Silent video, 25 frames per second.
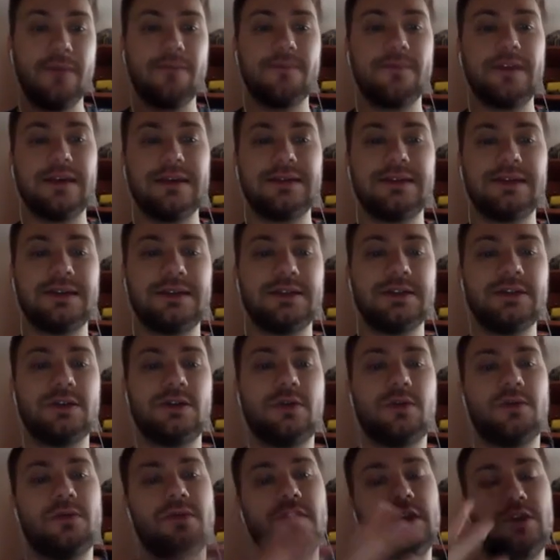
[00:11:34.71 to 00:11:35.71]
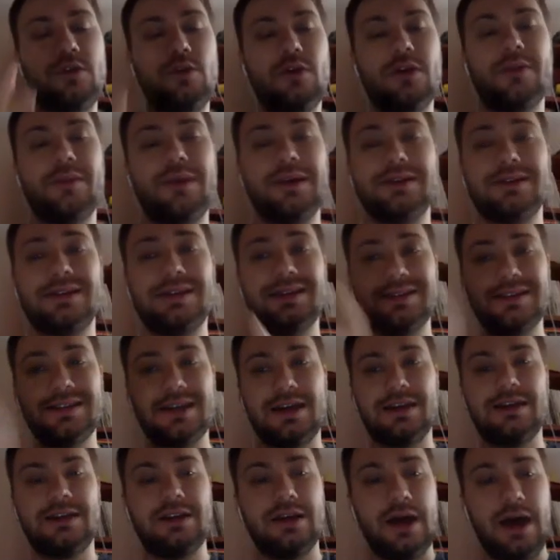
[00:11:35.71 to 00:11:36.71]
That's it. So the new element is
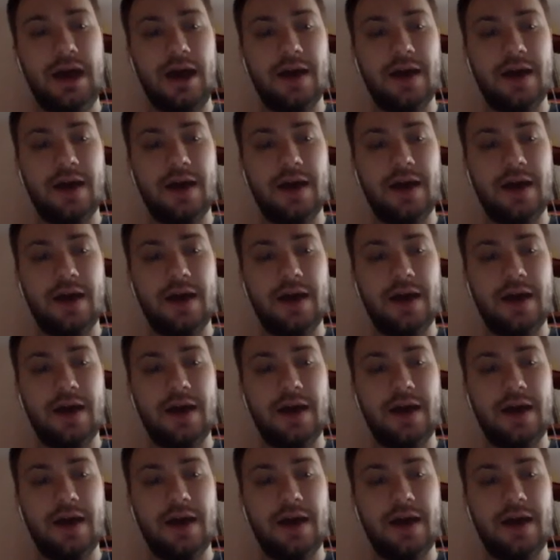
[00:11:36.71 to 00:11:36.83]
added